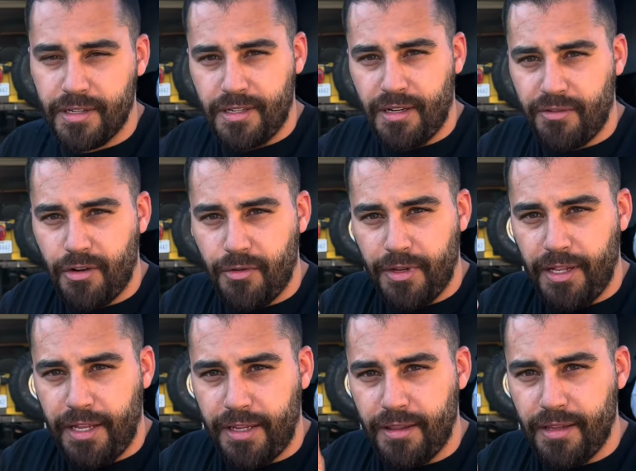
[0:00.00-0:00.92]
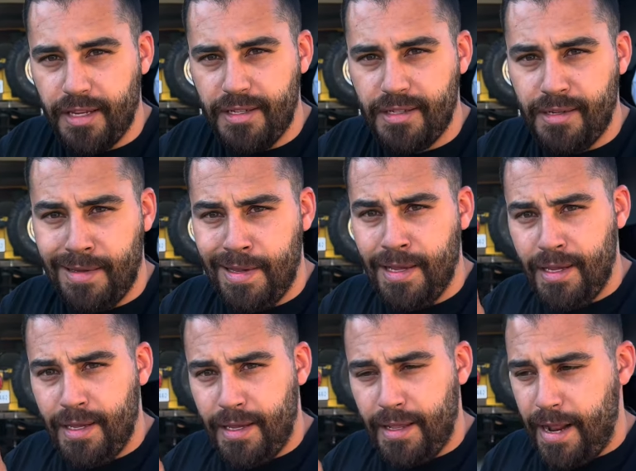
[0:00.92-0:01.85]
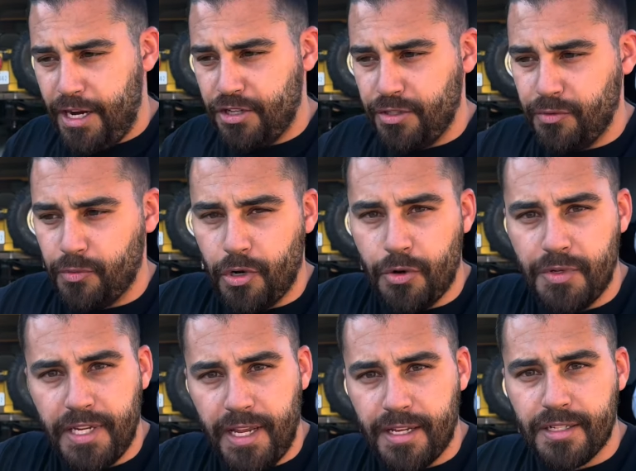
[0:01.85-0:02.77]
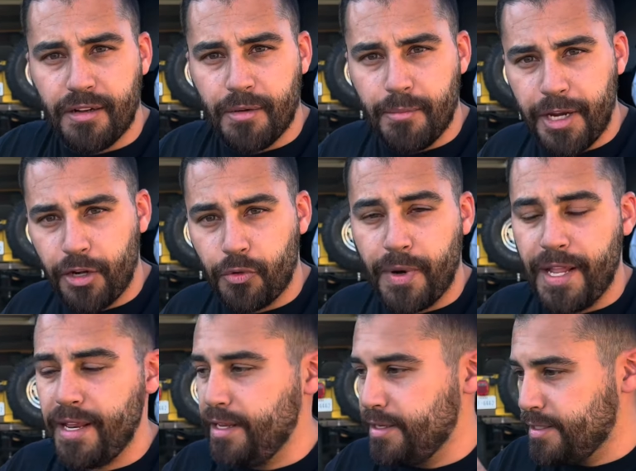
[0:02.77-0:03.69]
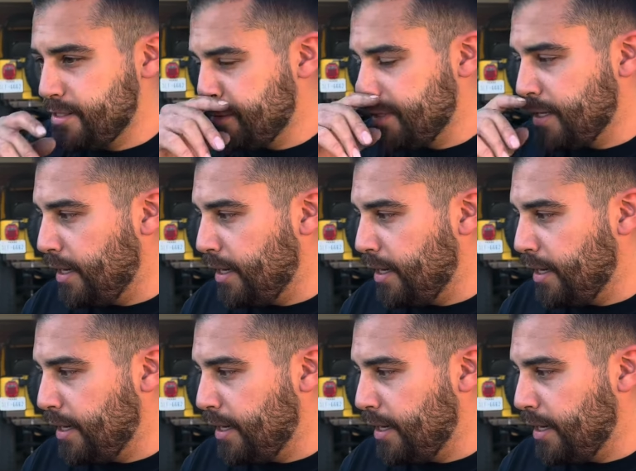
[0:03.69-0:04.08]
Instead of going like this, it actually rotates on a bigger radius.